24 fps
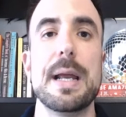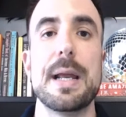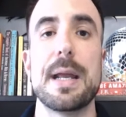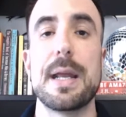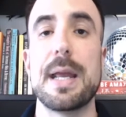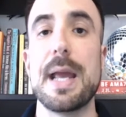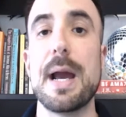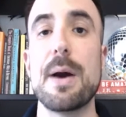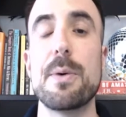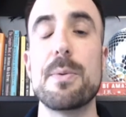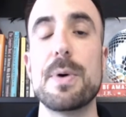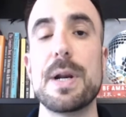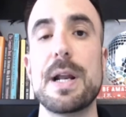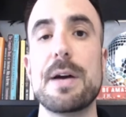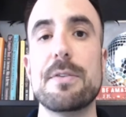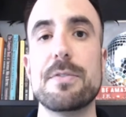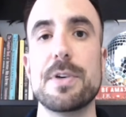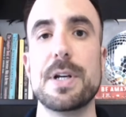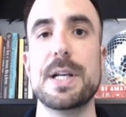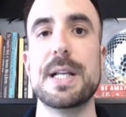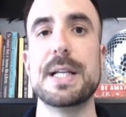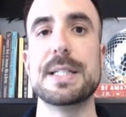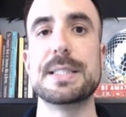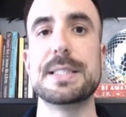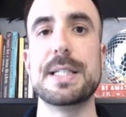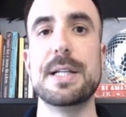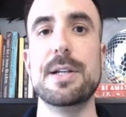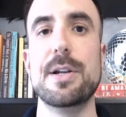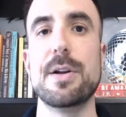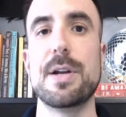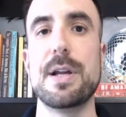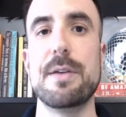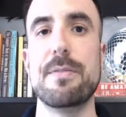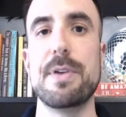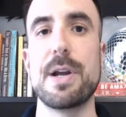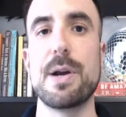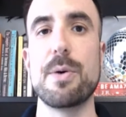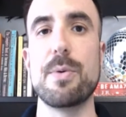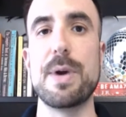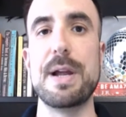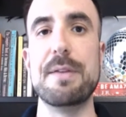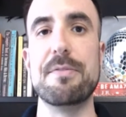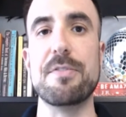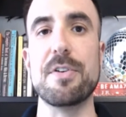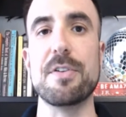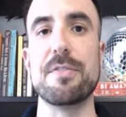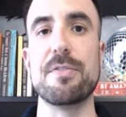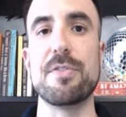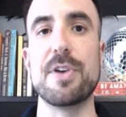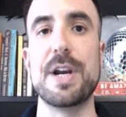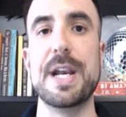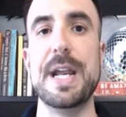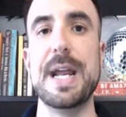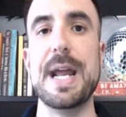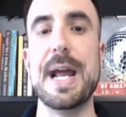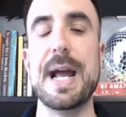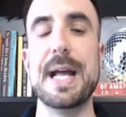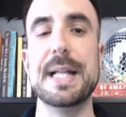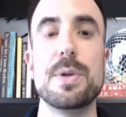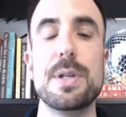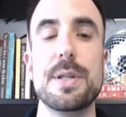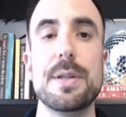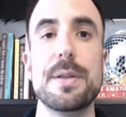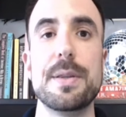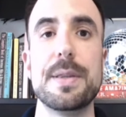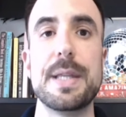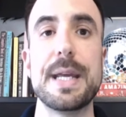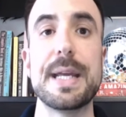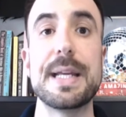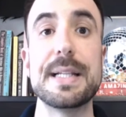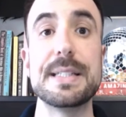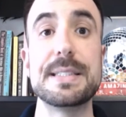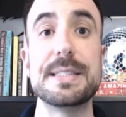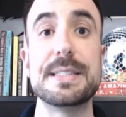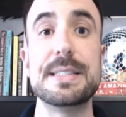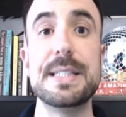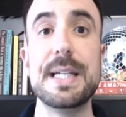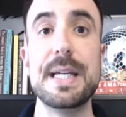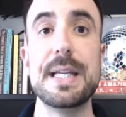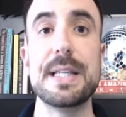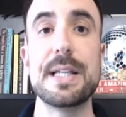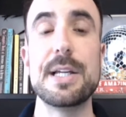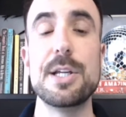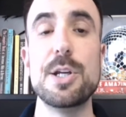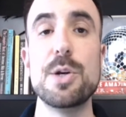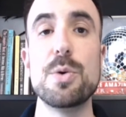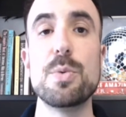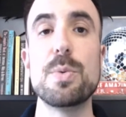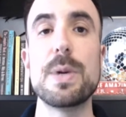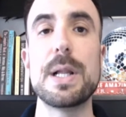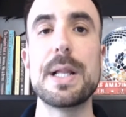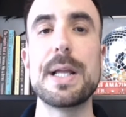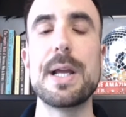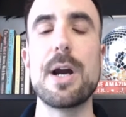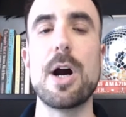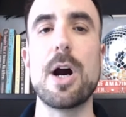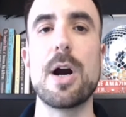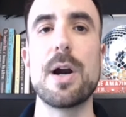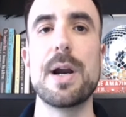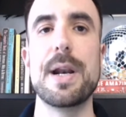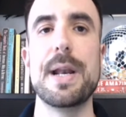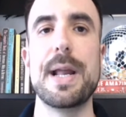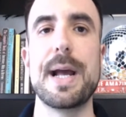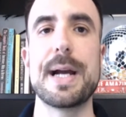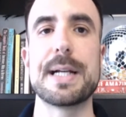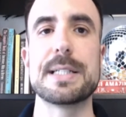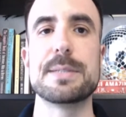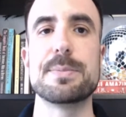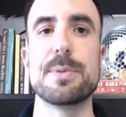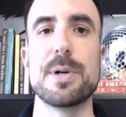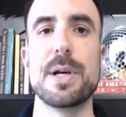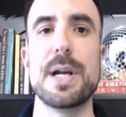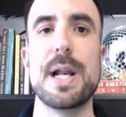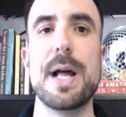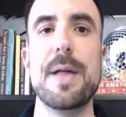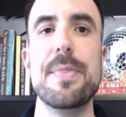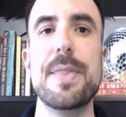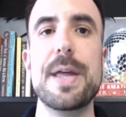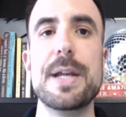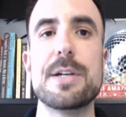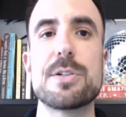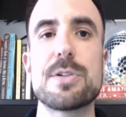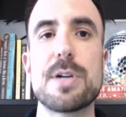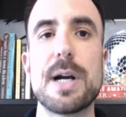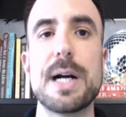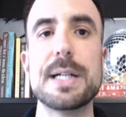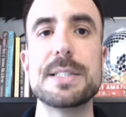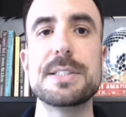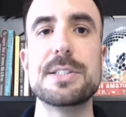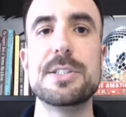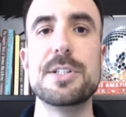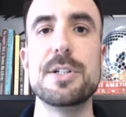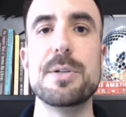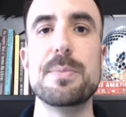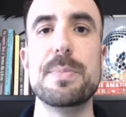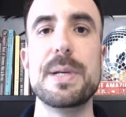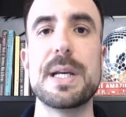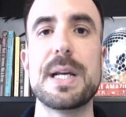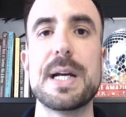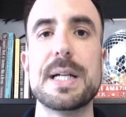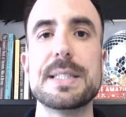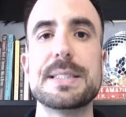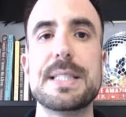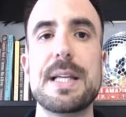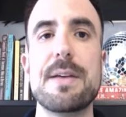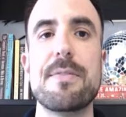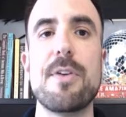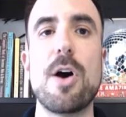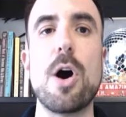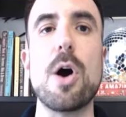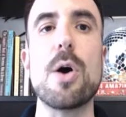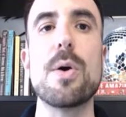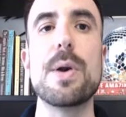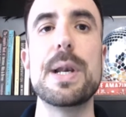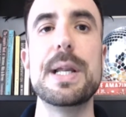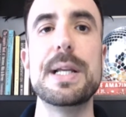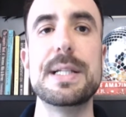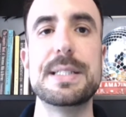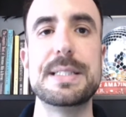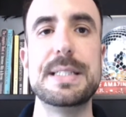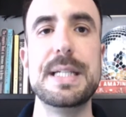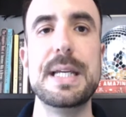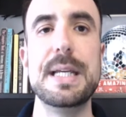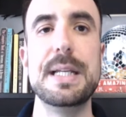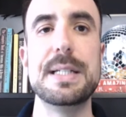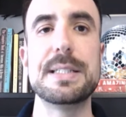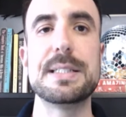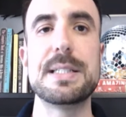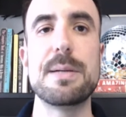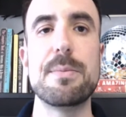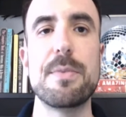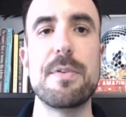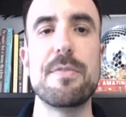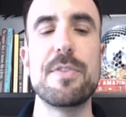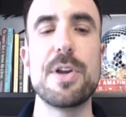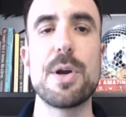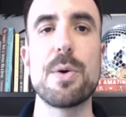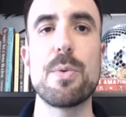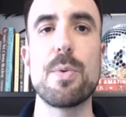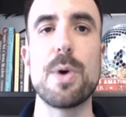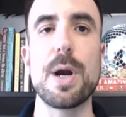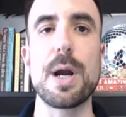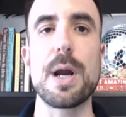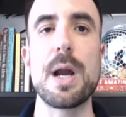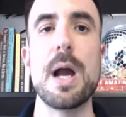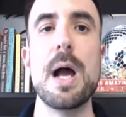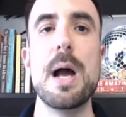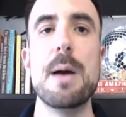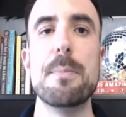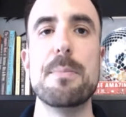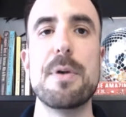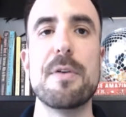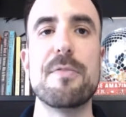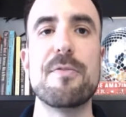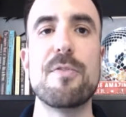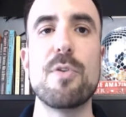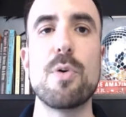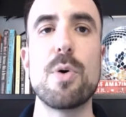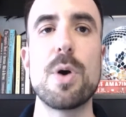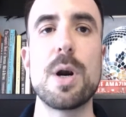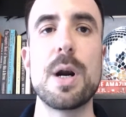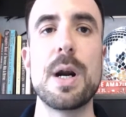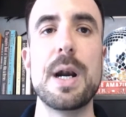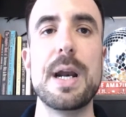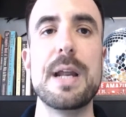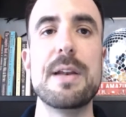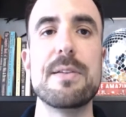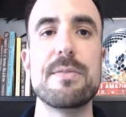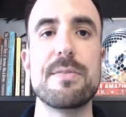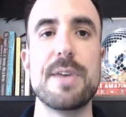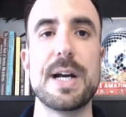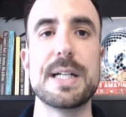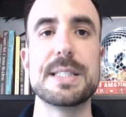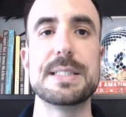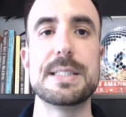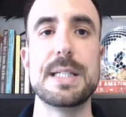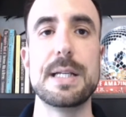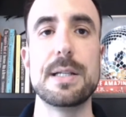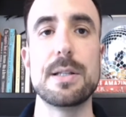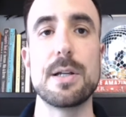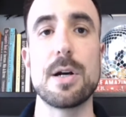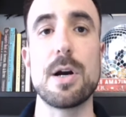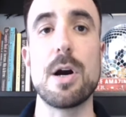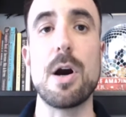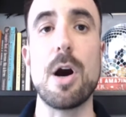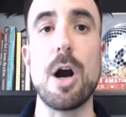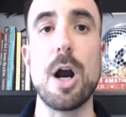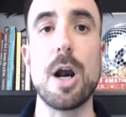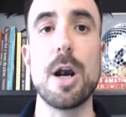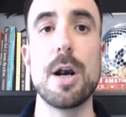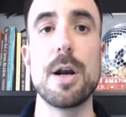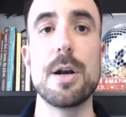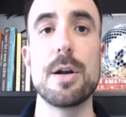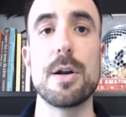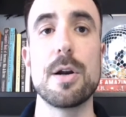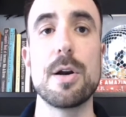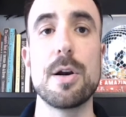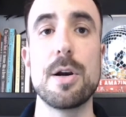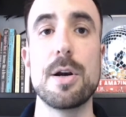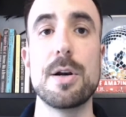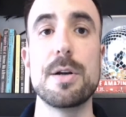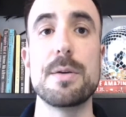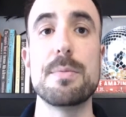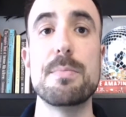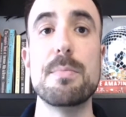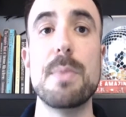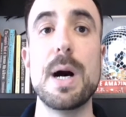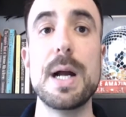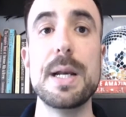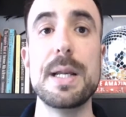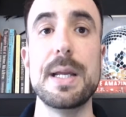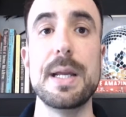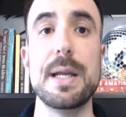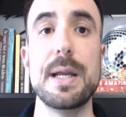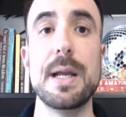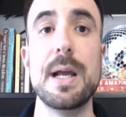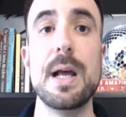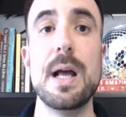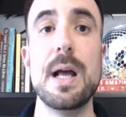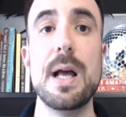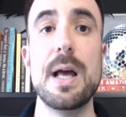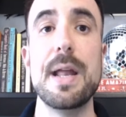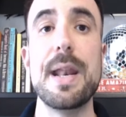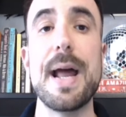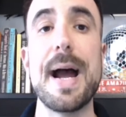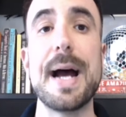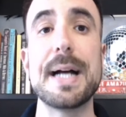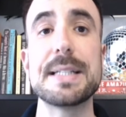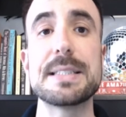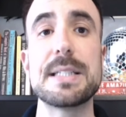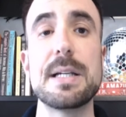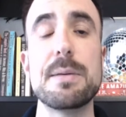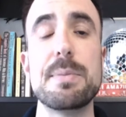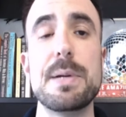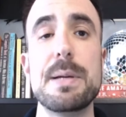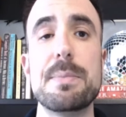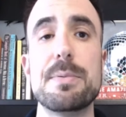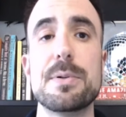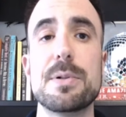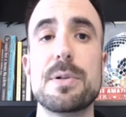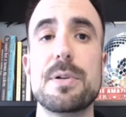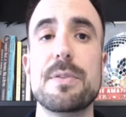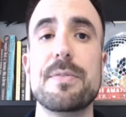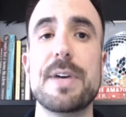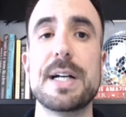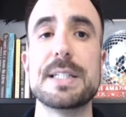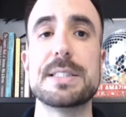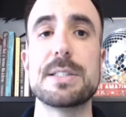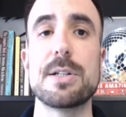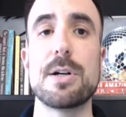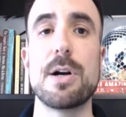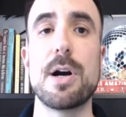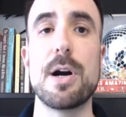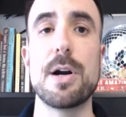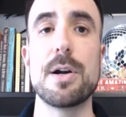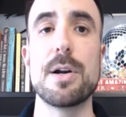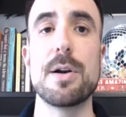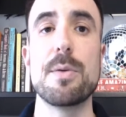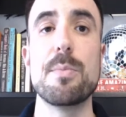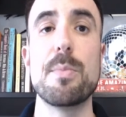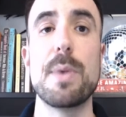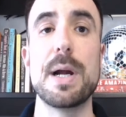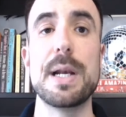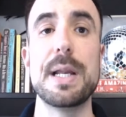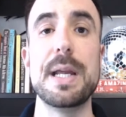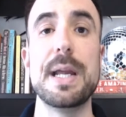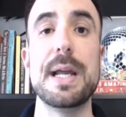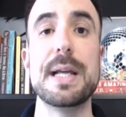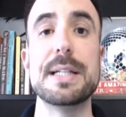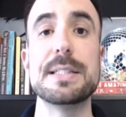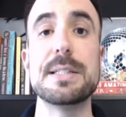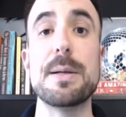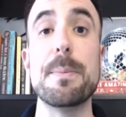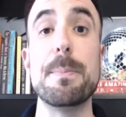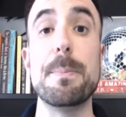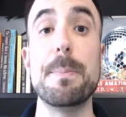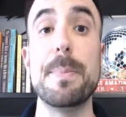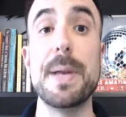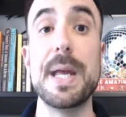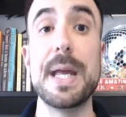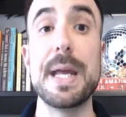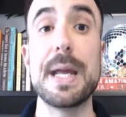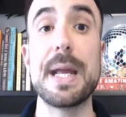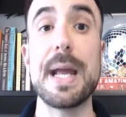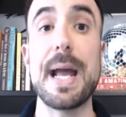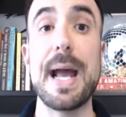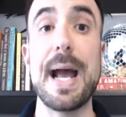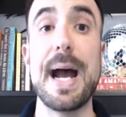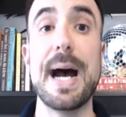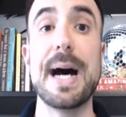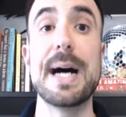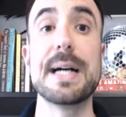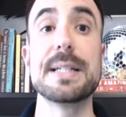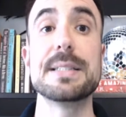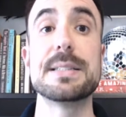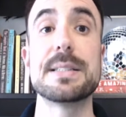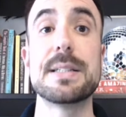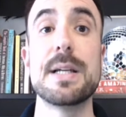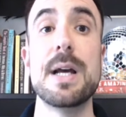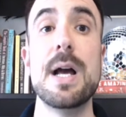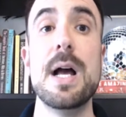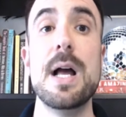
get whatever it is that you're giving away for free, and they can see that you really are an expert, and they trust you because they've already seen some of your work before investing their hard-earned money. And asking people to invest their hard-earned money is a big ask.